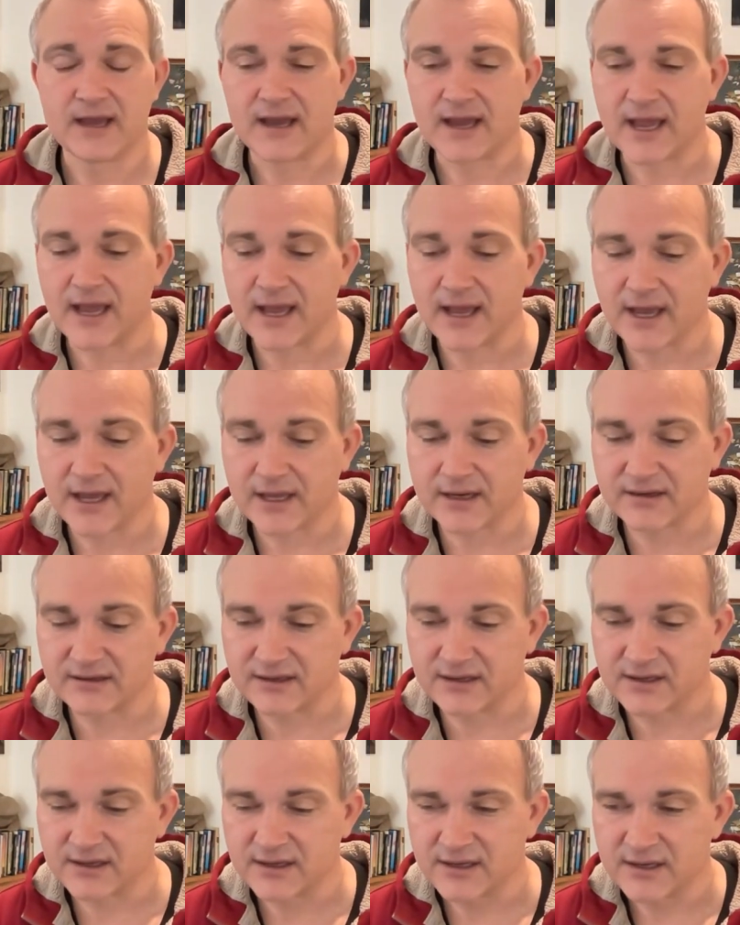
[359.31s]

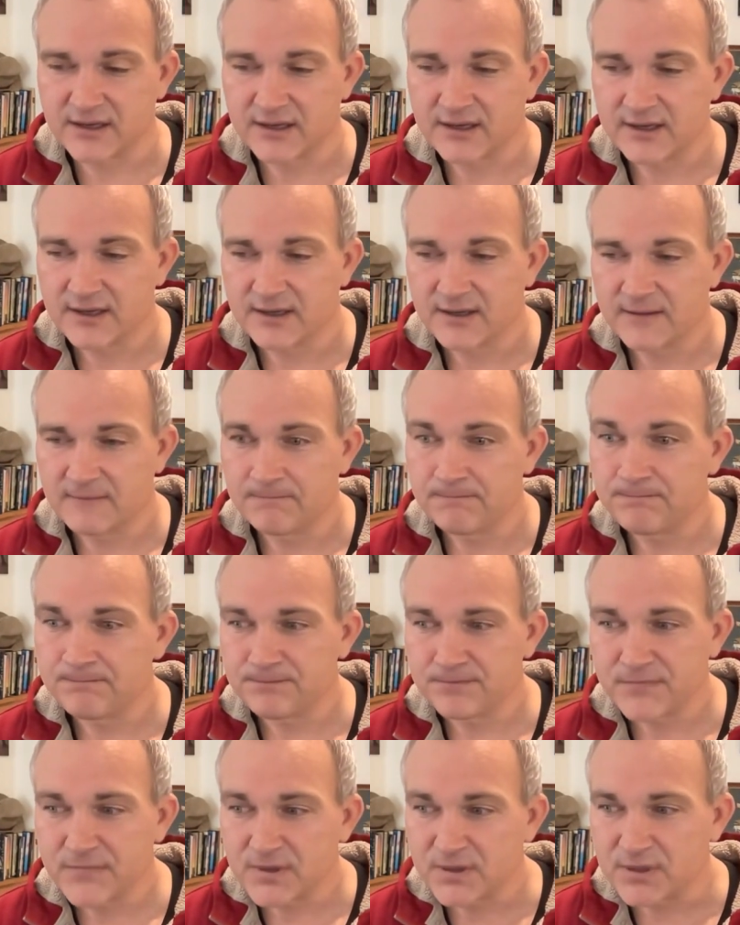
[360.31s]
And
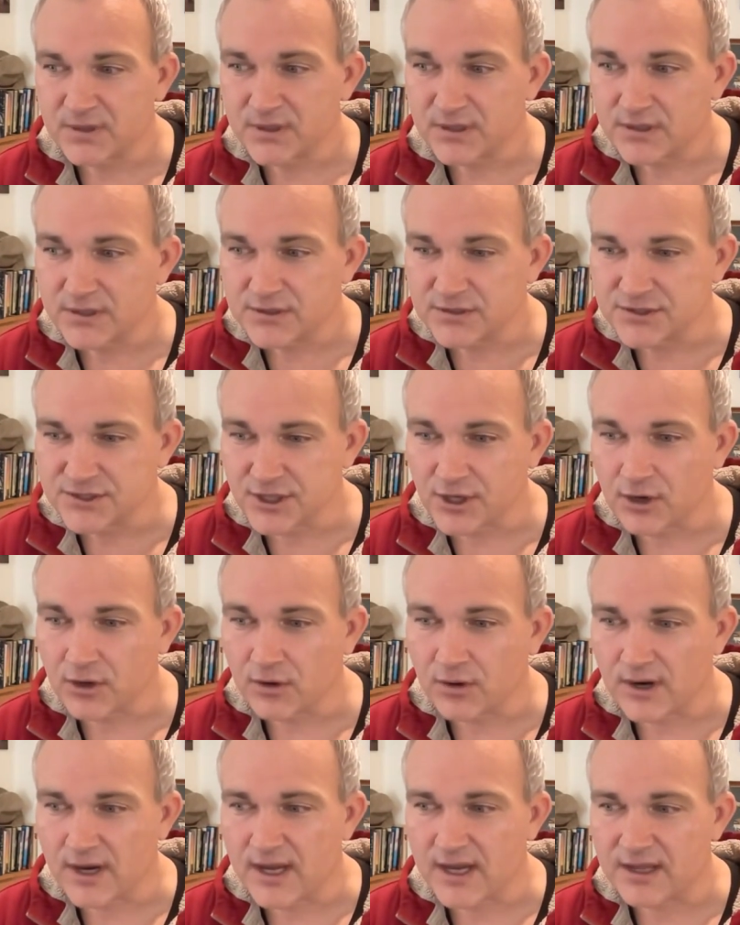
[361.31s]

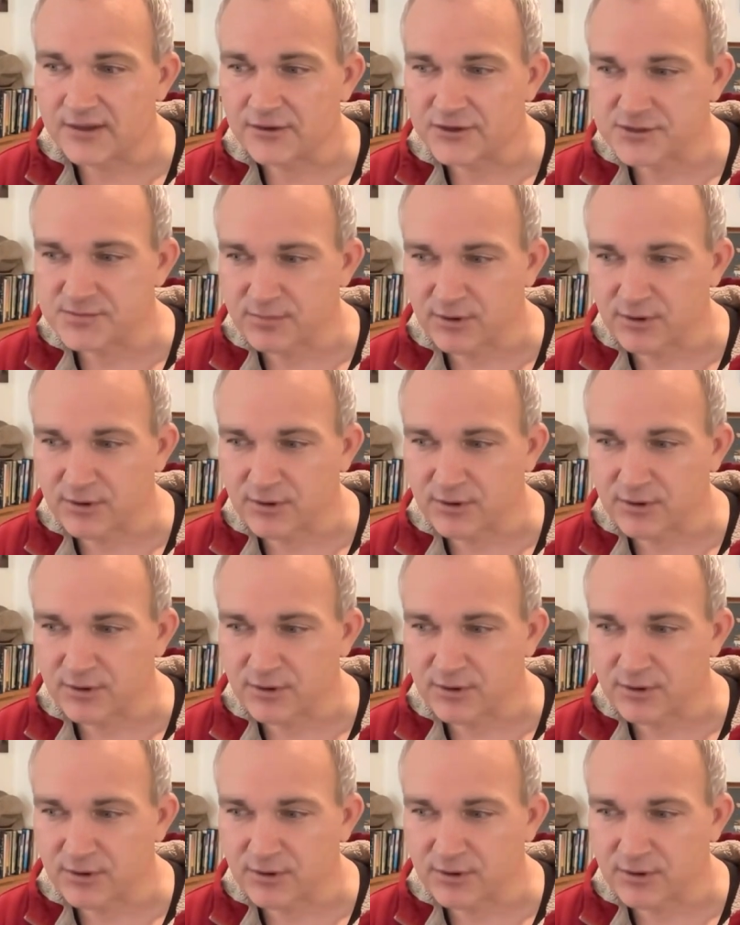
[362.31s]
so there's